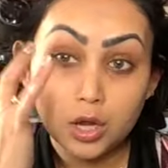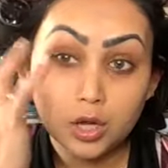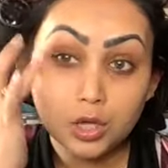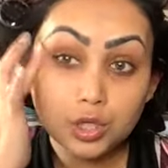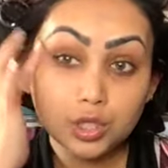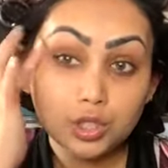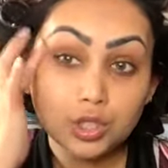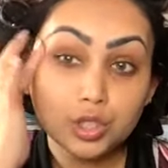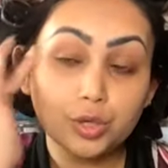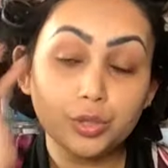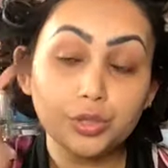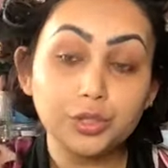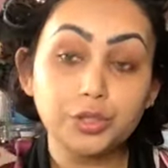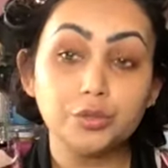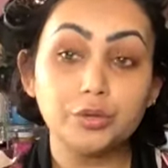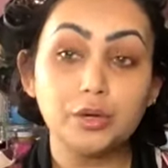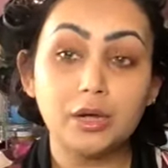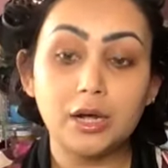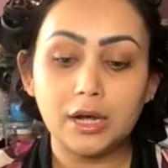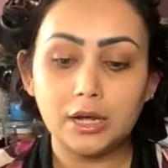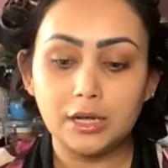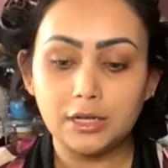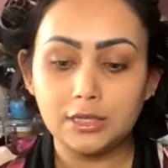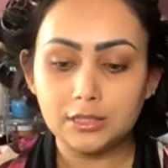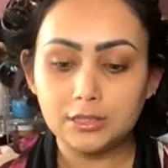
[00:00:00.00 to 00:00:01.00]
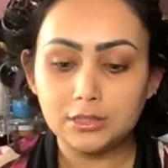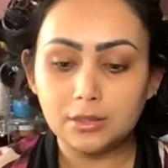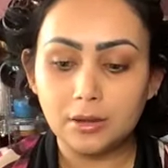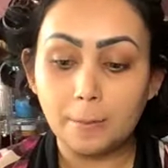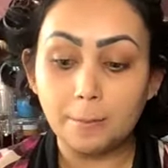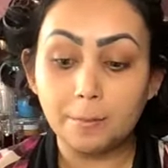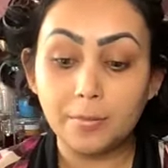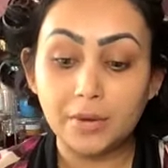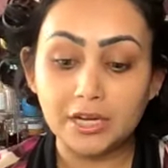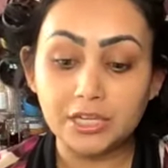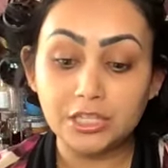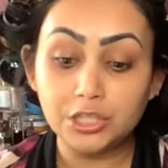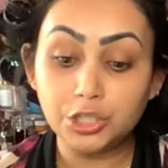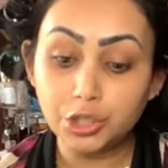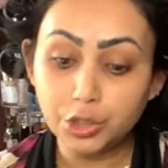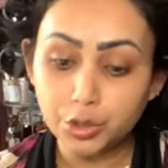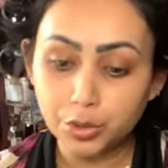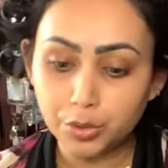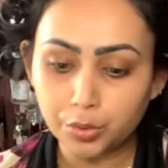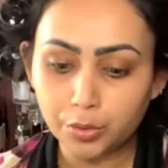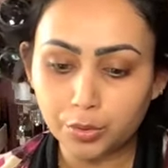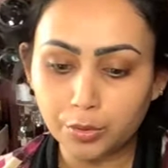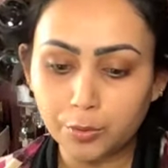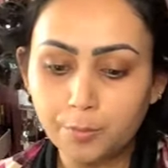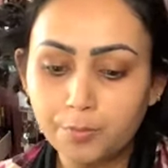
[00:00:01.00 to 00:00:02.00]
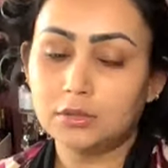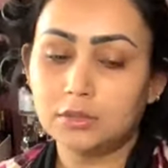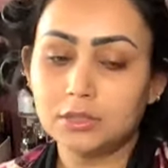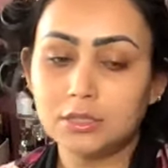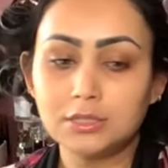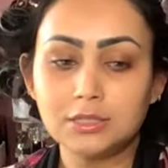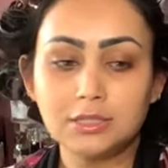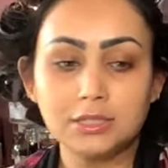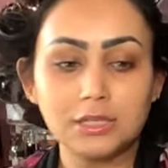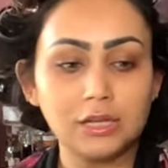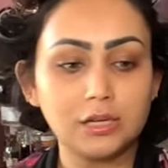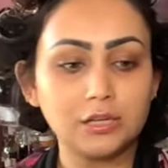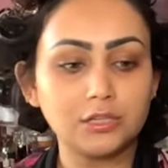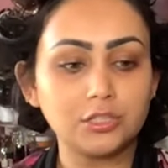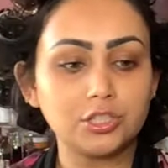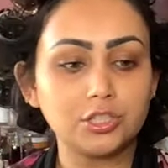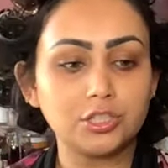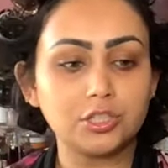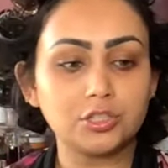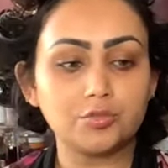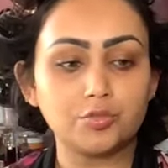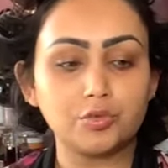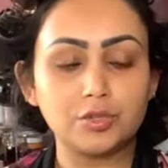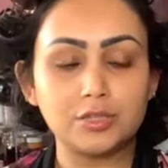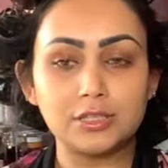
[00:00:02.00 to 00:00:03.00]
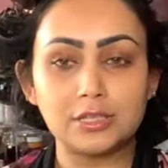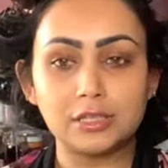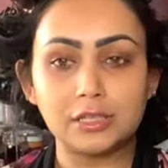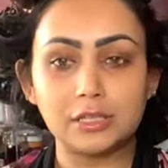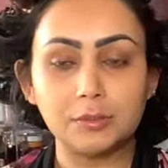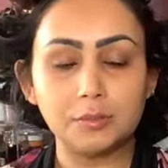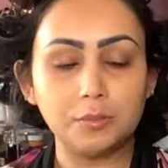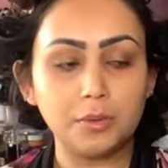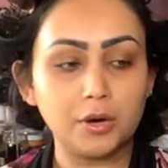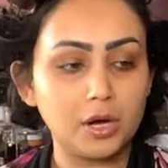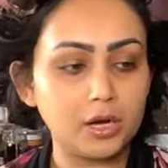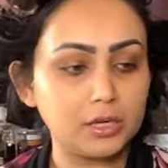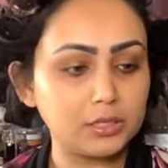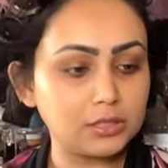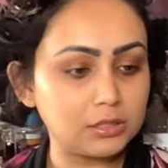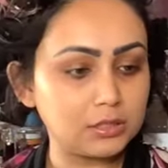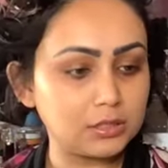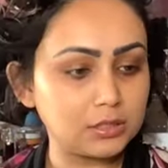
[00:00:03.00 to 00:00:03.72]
show you guys my new concealer just recently bought.